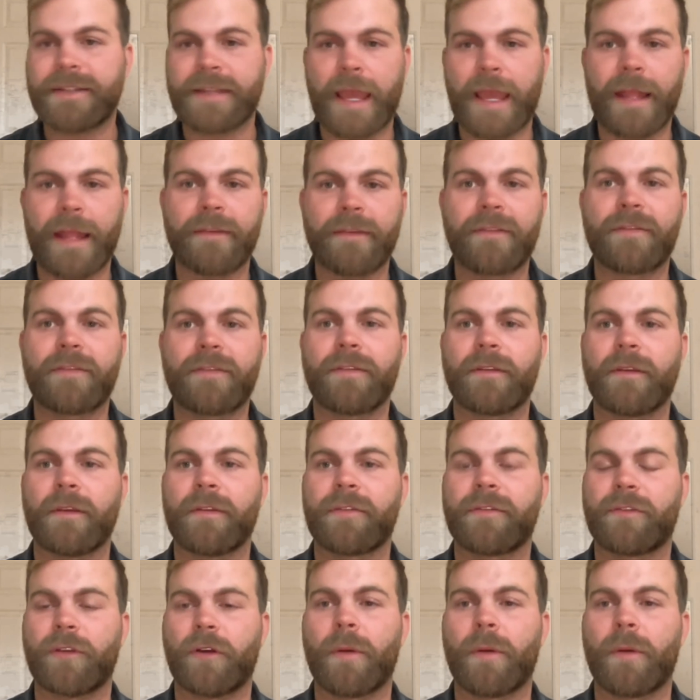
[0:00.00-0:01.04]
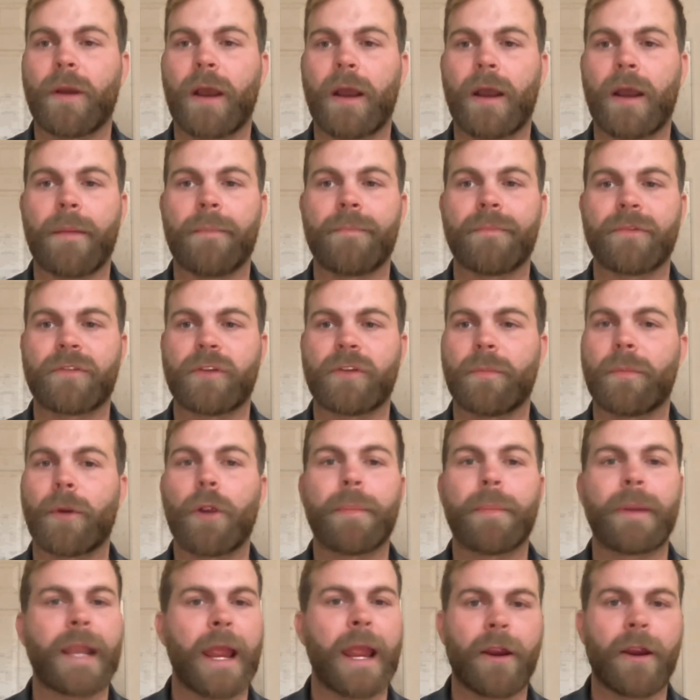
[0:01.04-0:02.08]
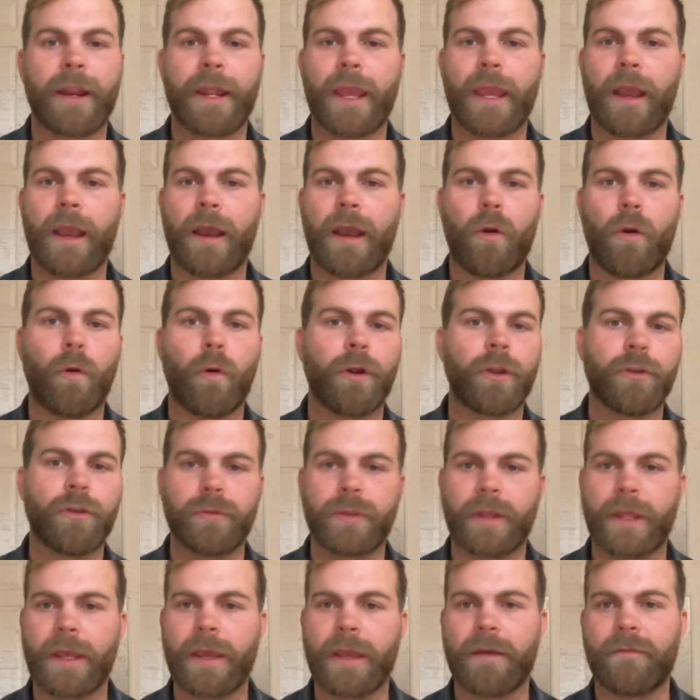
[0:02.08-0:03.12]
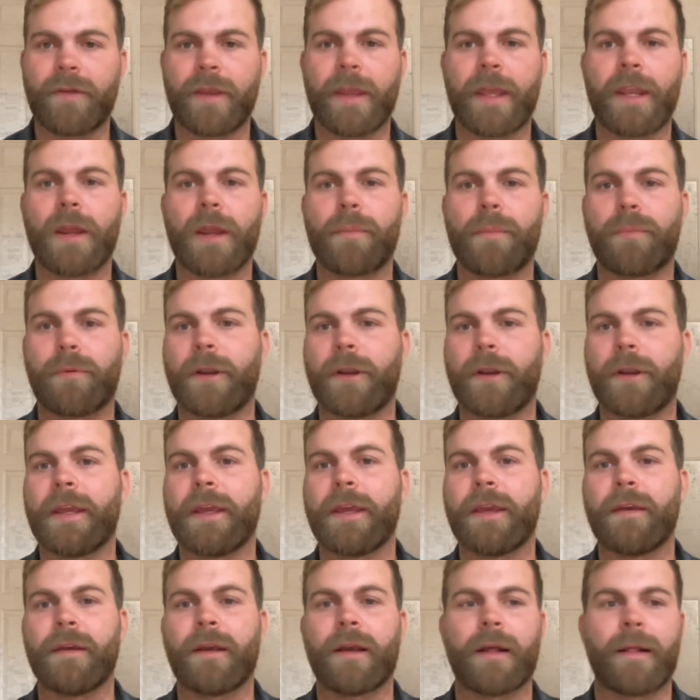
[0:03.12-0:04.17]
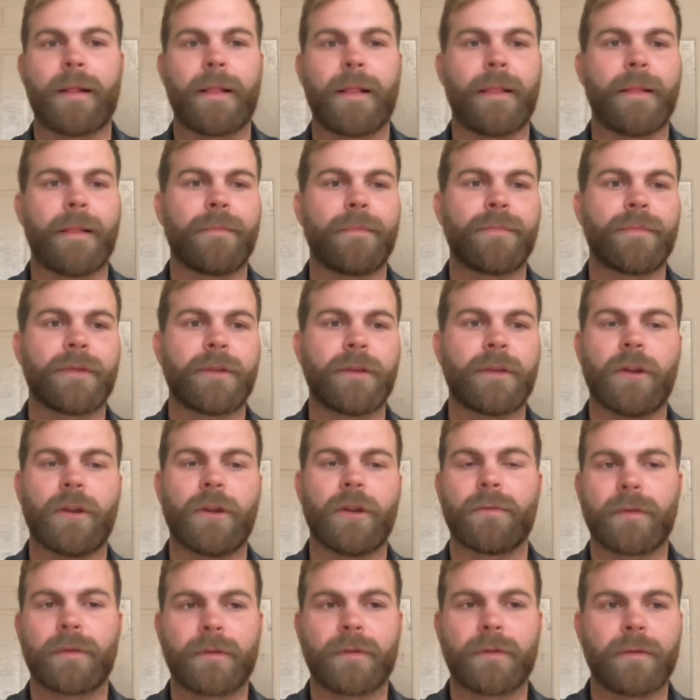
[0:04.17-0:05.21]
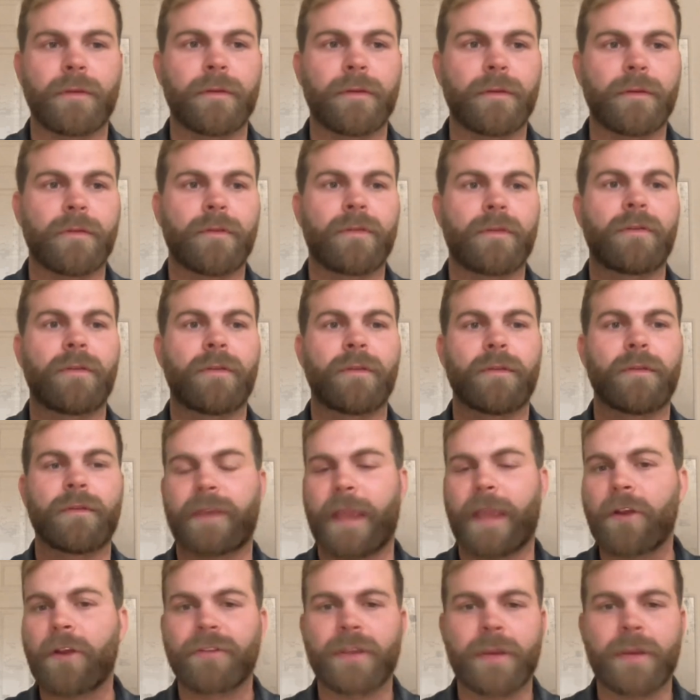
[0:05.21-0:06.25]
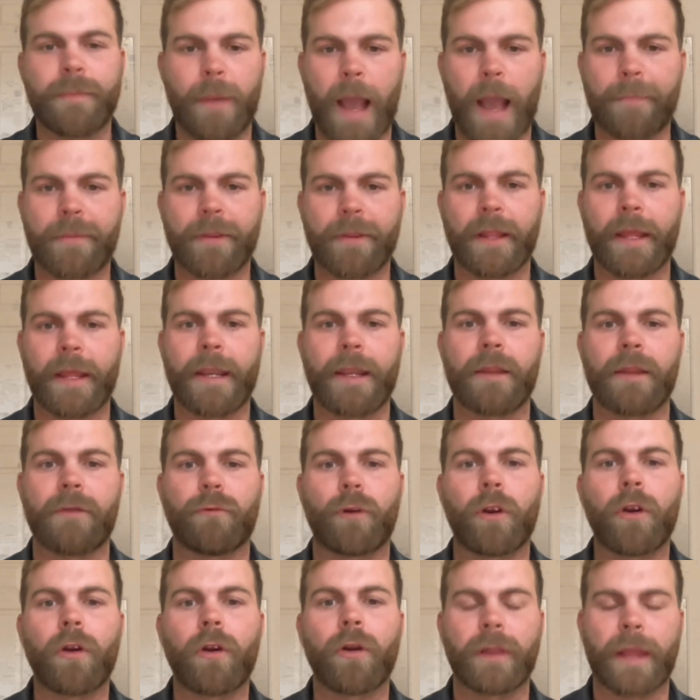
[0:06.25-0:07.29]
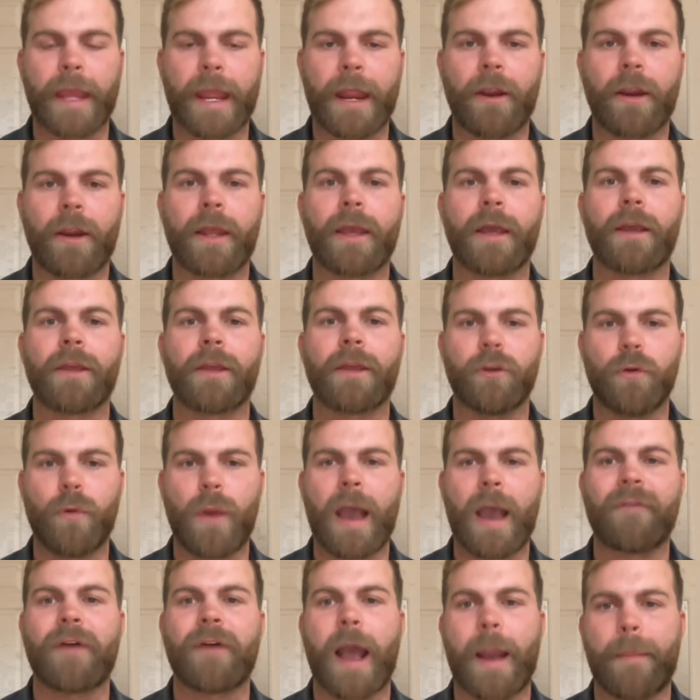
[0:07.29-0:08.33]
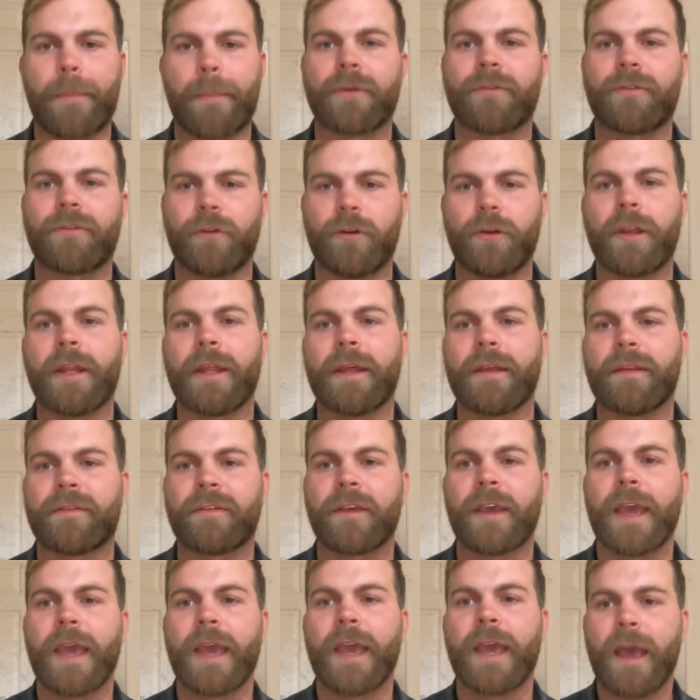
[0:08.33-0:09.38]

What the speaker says: dense suburban area or you live in a pretty, scarcely populated rural area, you have opportunities